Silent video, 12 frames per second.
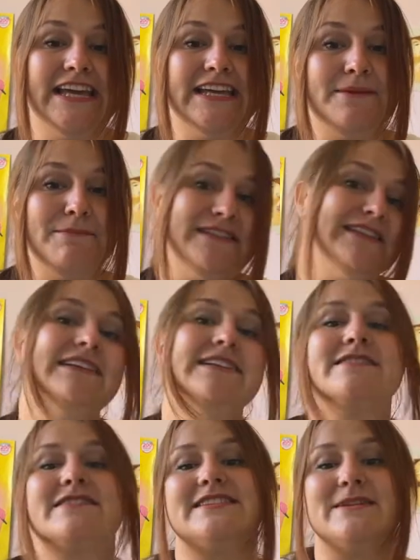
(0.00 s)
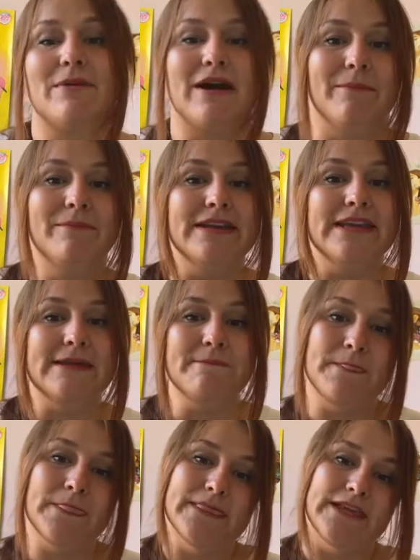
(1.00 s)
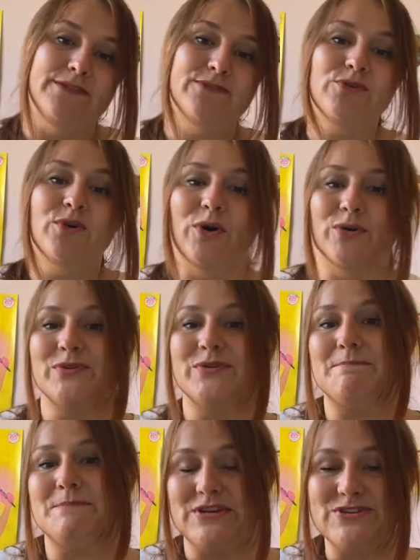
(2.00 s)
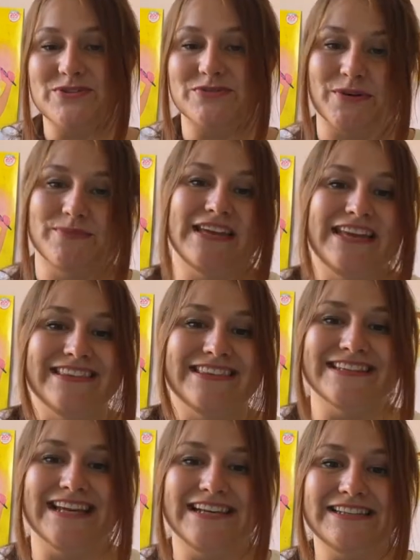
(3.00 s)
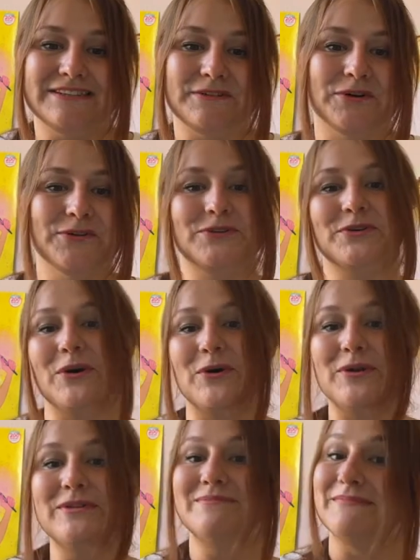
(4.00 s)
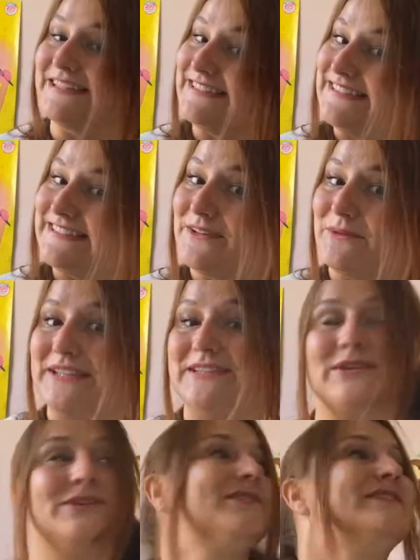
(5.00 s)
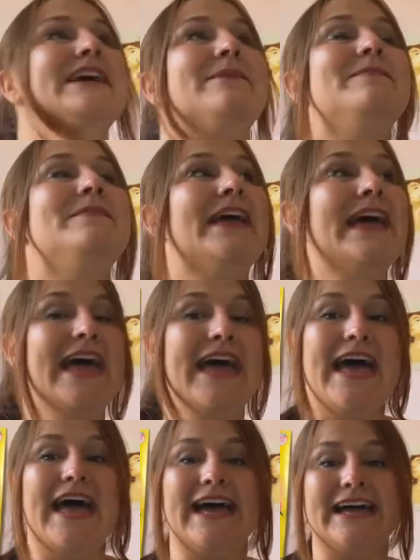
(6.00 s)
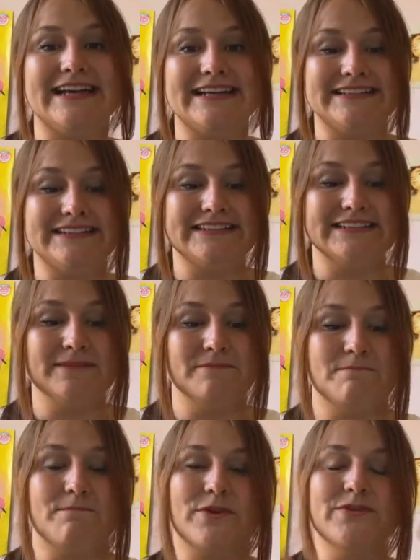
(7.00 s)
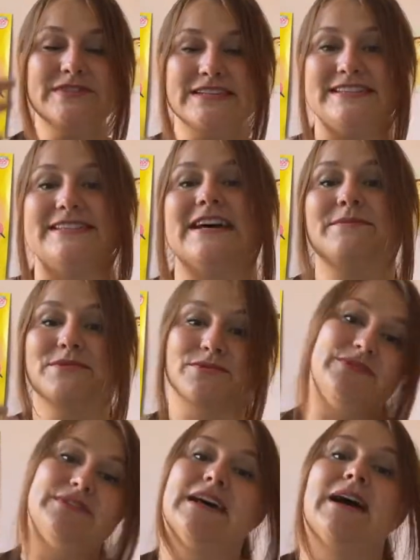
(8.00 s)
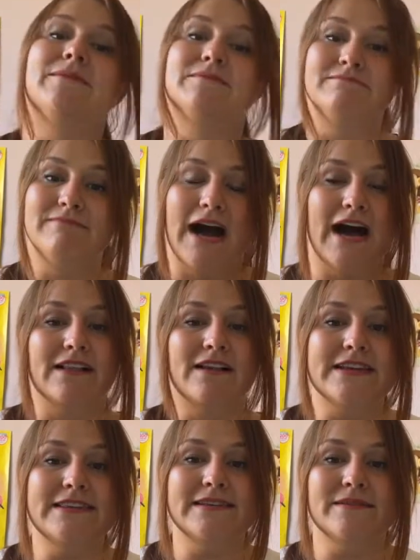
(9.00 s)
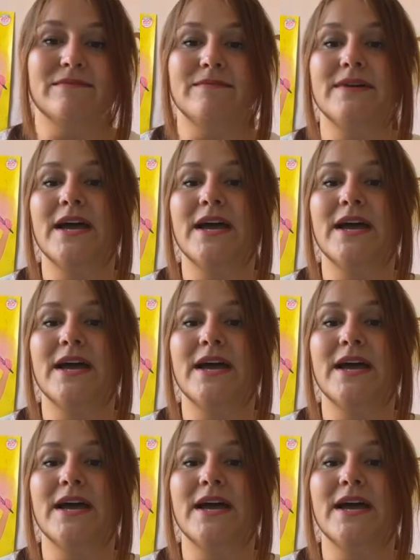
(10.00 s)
Basically, there is some company that took all the pictures from the internet, or not all, but quite a lot of them, and processed them through some algorithm